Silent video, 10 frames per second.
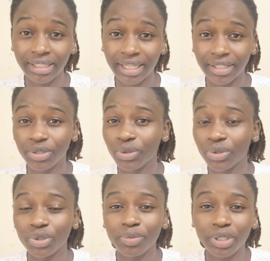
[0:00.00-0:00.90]
that to
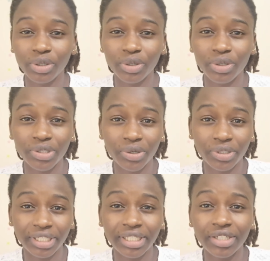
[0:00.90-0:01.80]
you because you
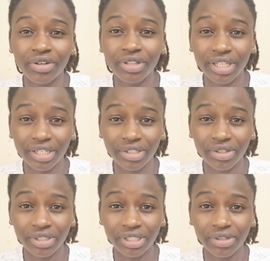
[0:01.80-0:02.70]
already know the
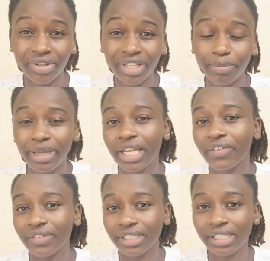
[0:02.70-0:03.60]
results or the
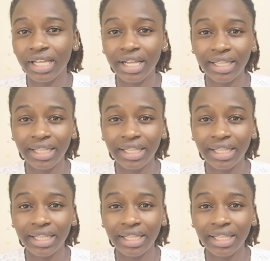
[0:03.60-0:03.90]
benefits